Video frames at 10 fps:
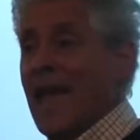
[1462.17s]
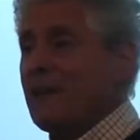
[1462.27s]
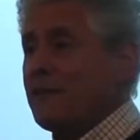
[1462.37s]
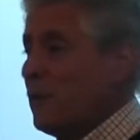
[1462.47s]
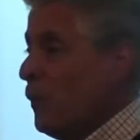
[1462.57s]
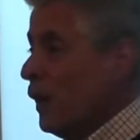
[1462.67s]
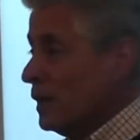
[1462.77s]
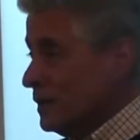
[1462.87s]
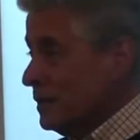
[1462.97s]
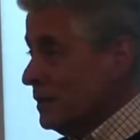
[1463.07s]
Aid for
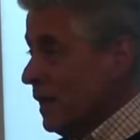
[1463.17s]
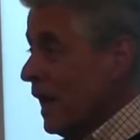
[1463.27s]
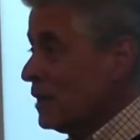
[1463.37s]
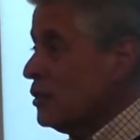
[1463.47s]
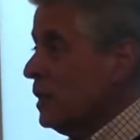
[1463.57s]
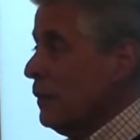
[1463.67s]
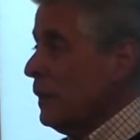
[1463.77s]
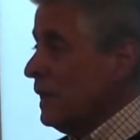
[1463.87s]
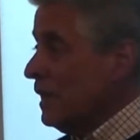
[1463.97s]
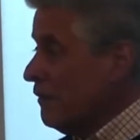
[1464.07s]
what? Actually,
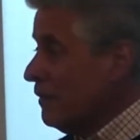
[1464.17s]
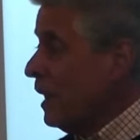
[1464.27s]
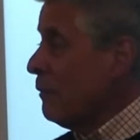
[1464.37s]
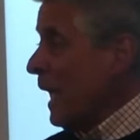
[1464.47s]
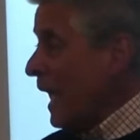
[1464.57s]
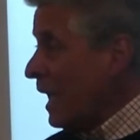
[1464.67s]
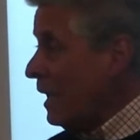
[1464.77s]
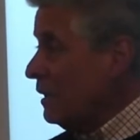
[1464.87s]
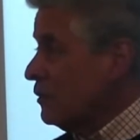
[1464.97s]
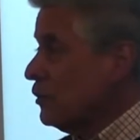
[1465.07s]
we give them
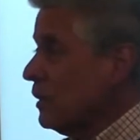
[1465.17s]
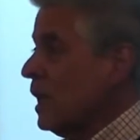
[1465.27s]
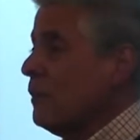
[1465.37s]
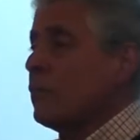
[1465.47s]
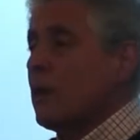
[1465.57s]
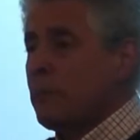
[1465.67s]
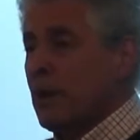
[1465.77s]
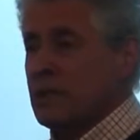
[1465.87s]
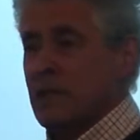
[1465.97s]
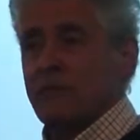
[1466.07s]
aid to keep
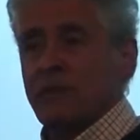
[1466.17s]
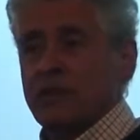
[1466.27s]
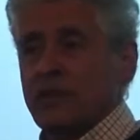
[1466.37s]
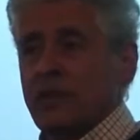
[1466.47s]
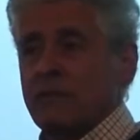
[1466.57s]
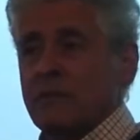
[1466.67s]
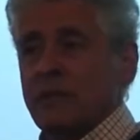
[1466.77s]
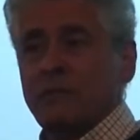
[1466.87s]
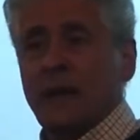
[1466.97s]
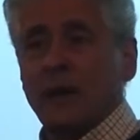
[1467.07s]
repressive regimes
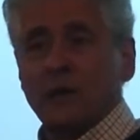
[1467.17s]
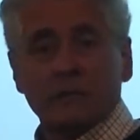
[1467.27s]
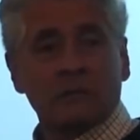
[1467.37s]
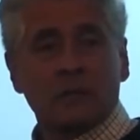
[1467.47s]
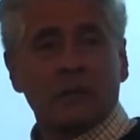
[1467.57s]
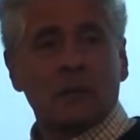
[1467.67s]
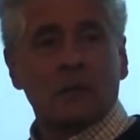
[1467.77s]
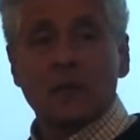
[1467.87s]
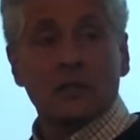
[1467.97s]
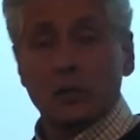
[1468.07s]
in power.
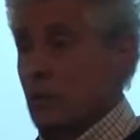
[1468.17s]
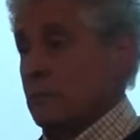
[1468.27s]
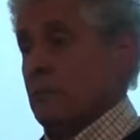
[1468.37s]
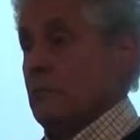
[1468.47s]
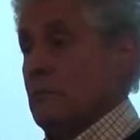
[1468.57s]
That's all.